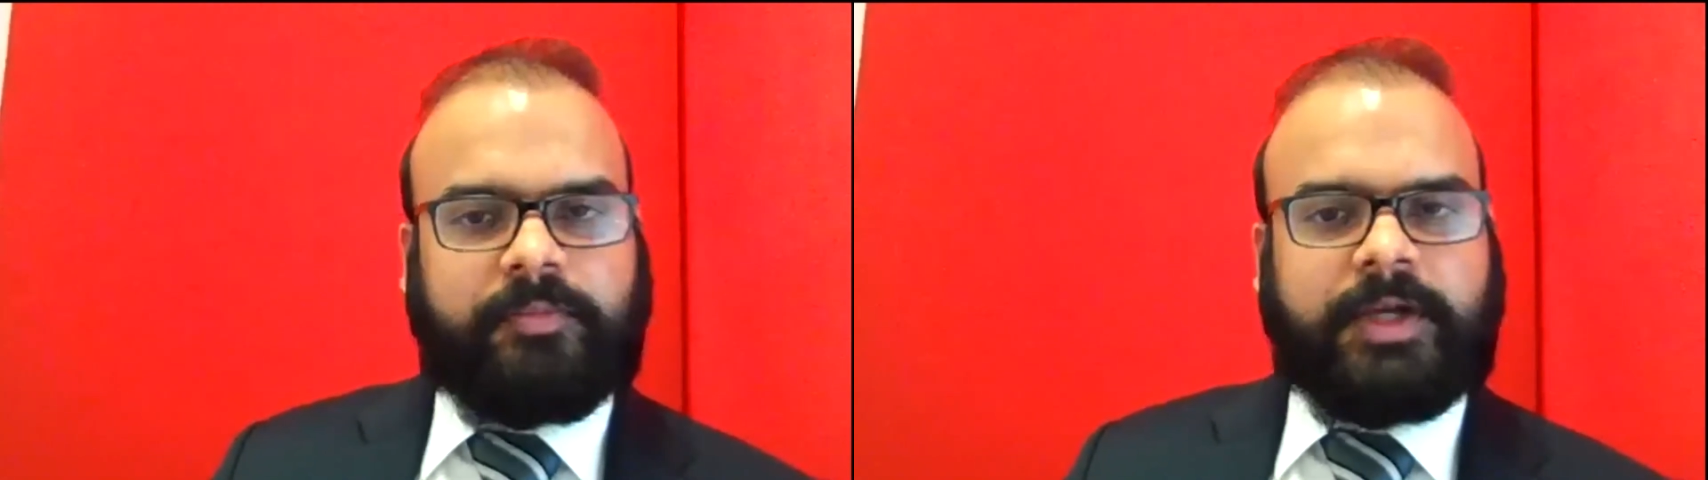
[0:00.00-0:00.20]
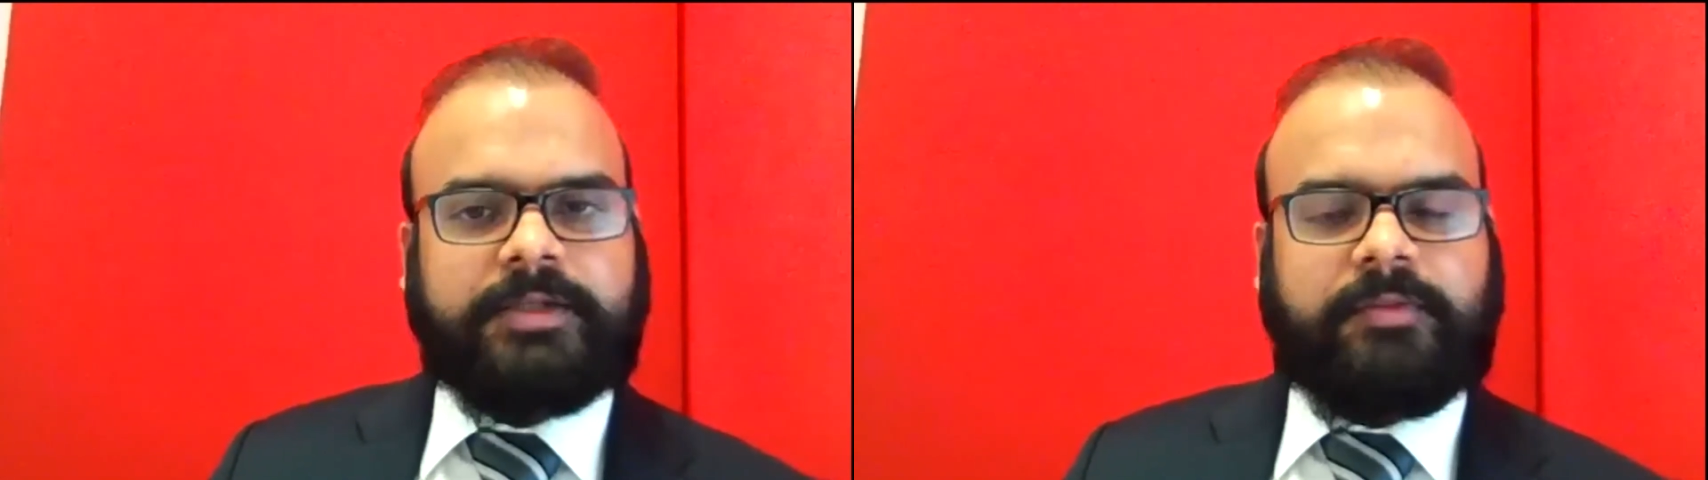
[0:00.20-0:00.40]

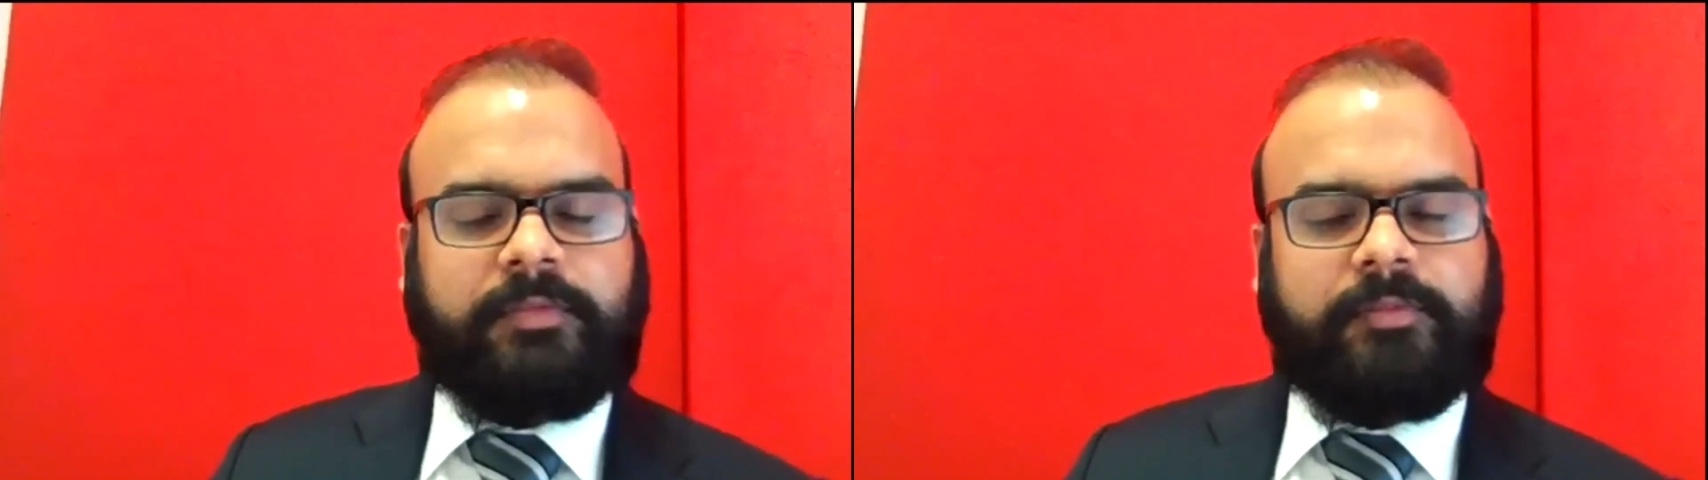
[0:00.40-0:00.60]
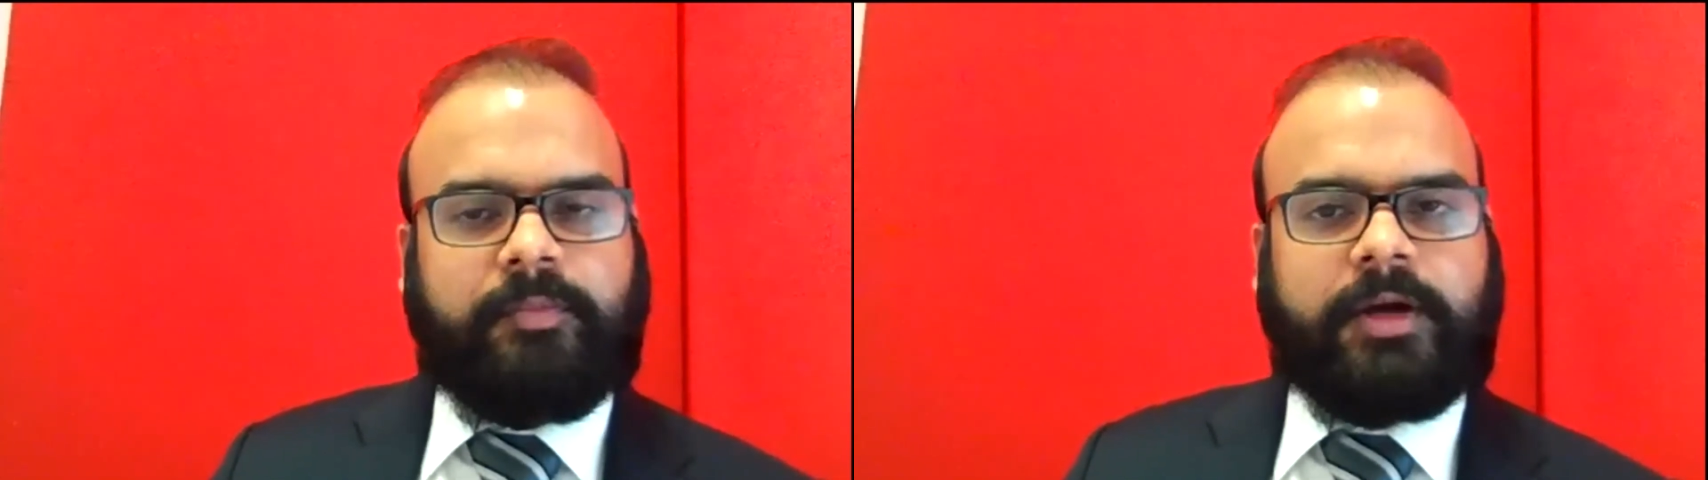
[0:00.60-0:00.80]
My
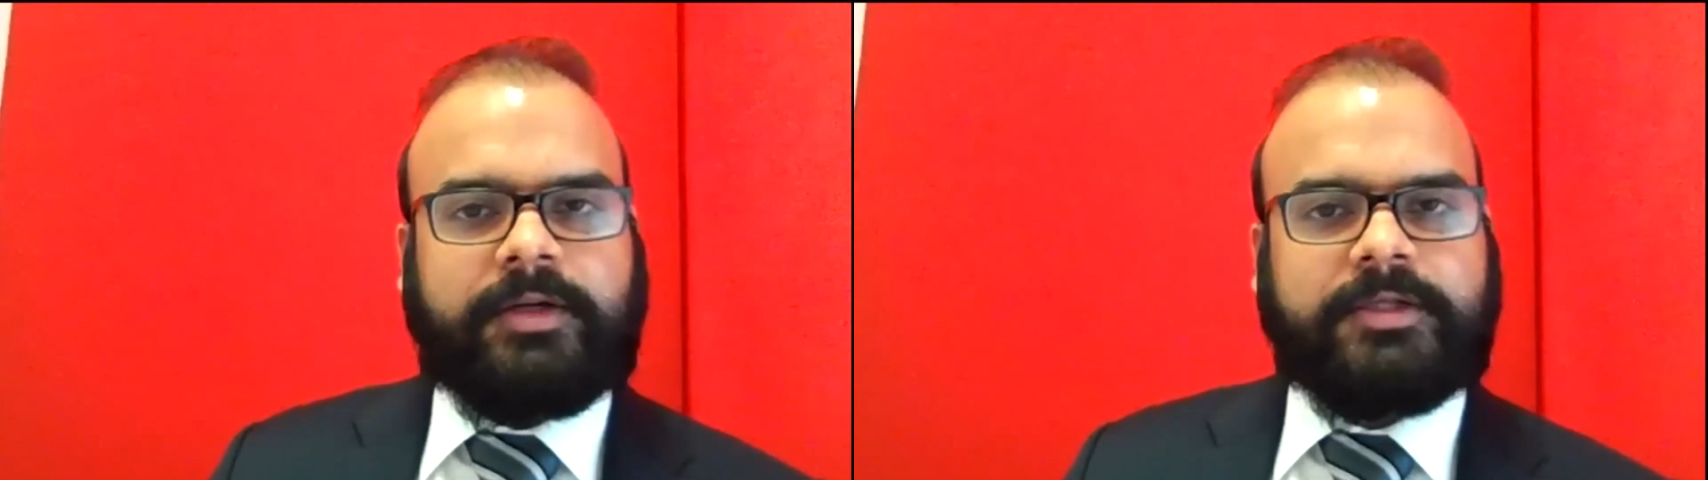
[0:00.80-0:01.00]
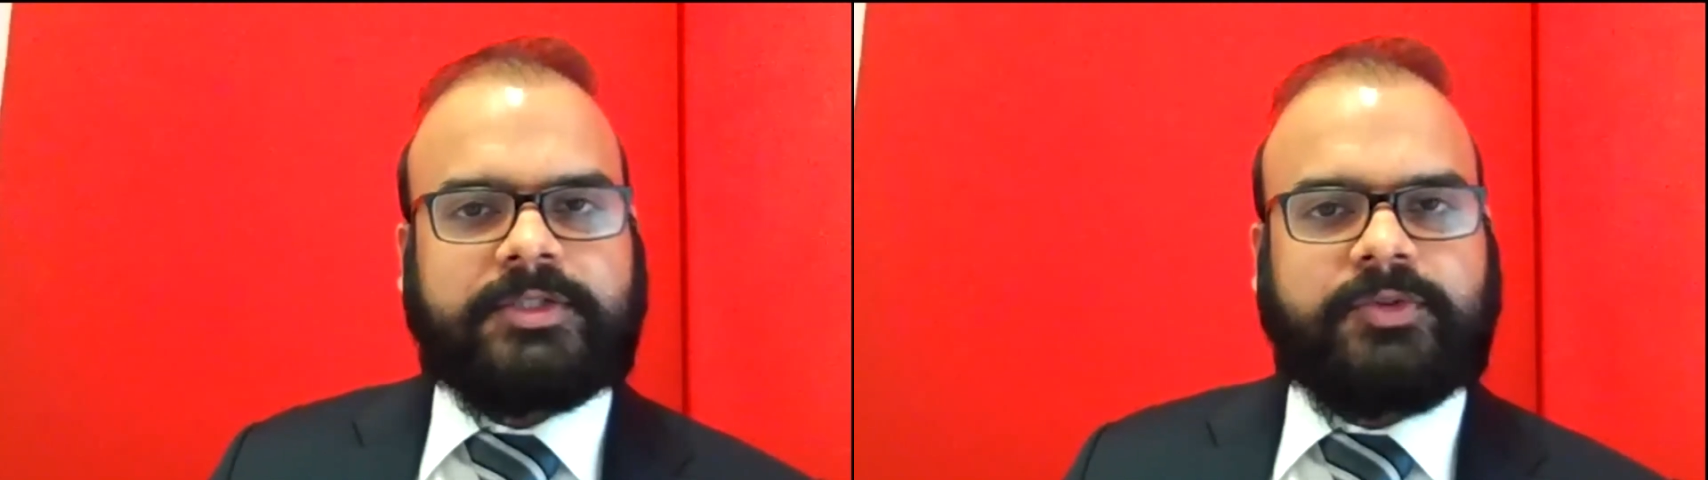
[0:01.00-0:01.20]

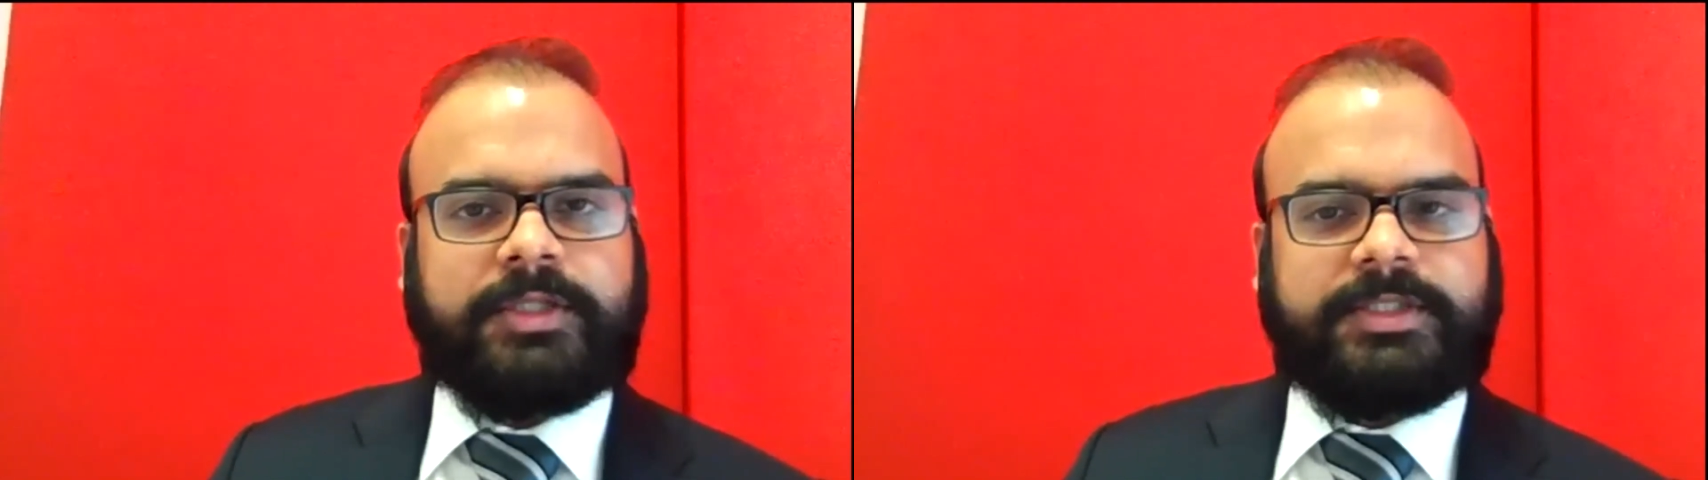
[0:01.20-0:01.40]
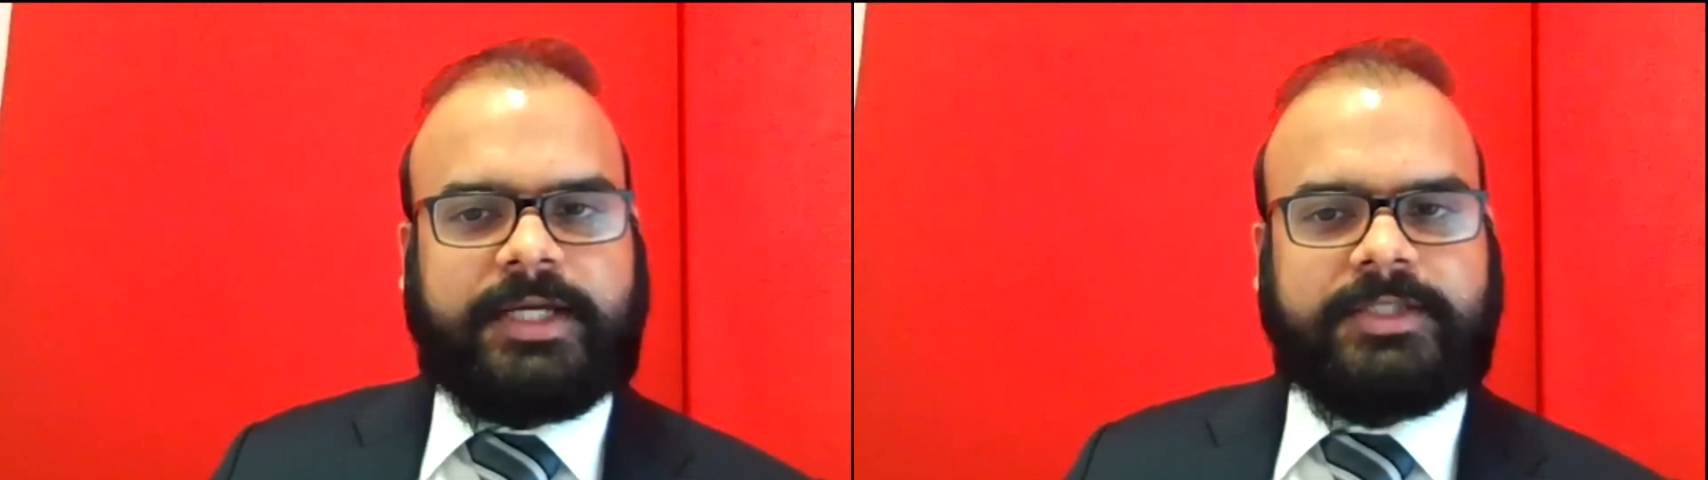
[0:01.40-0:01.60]
market is
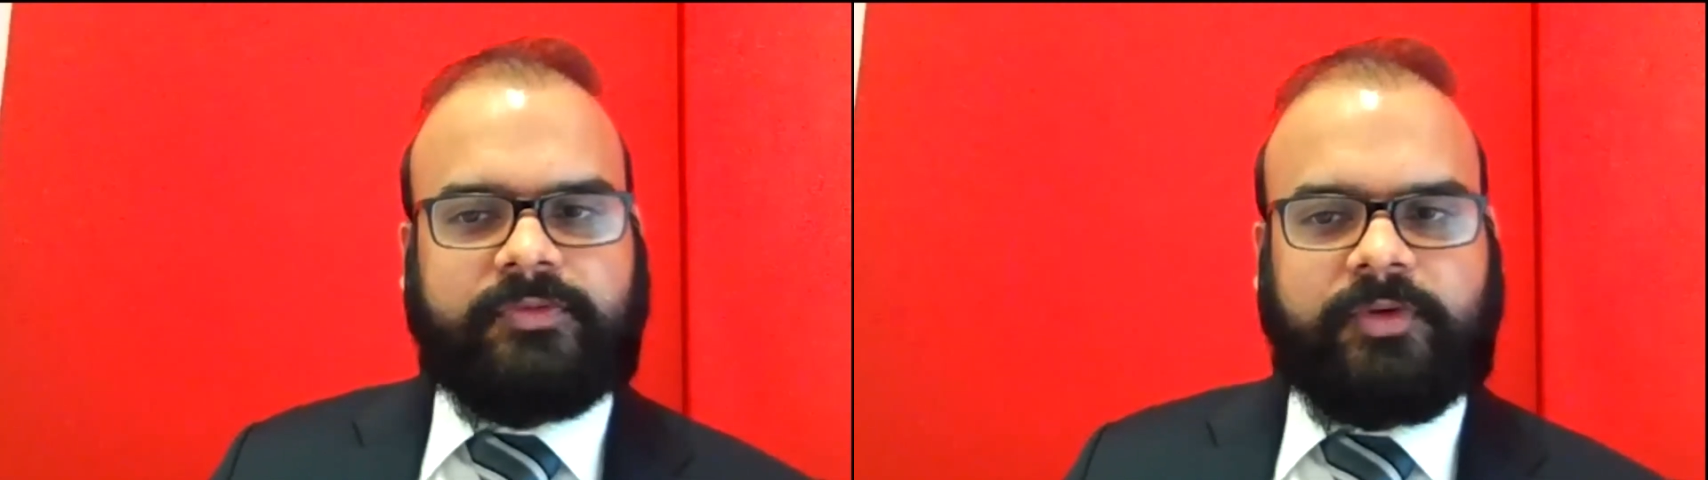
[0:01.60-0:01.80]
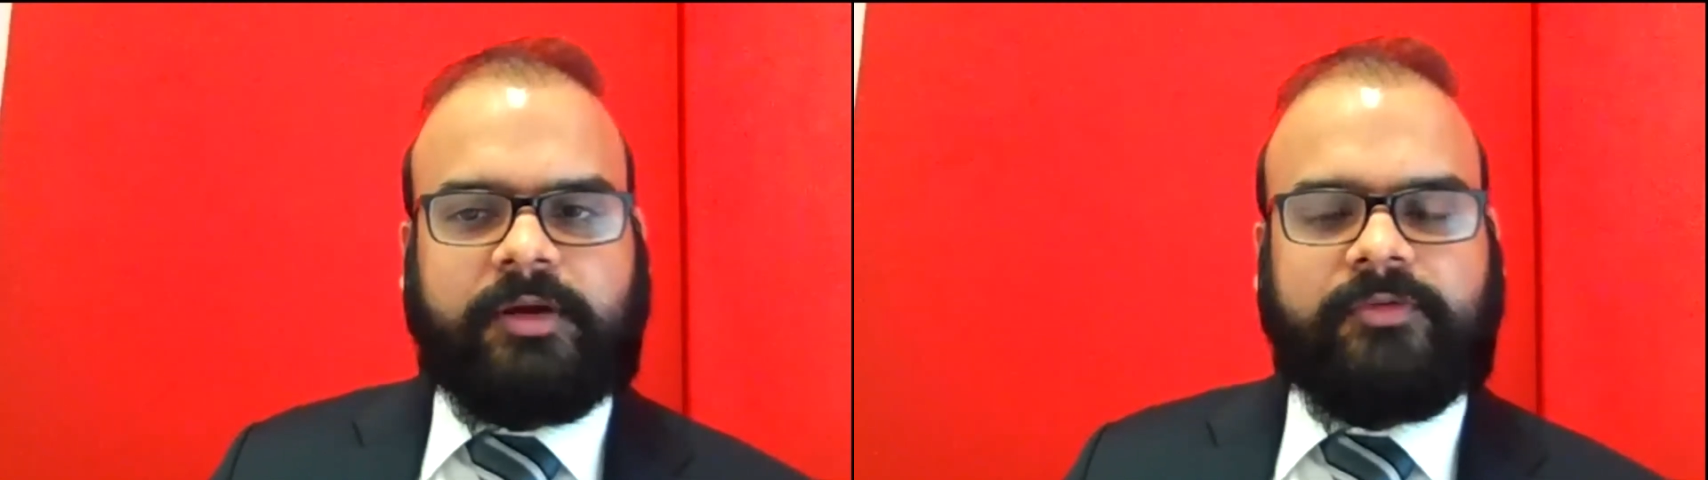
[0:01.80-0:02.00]
showing signs
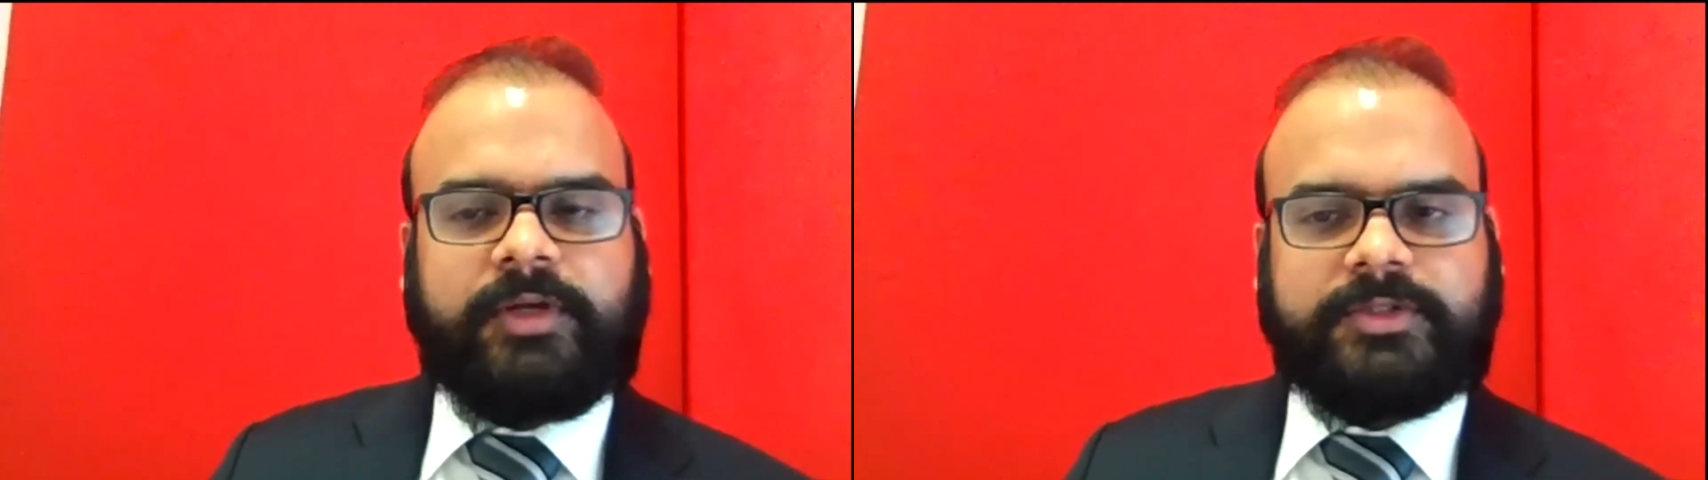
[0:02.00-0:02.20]
of recovery,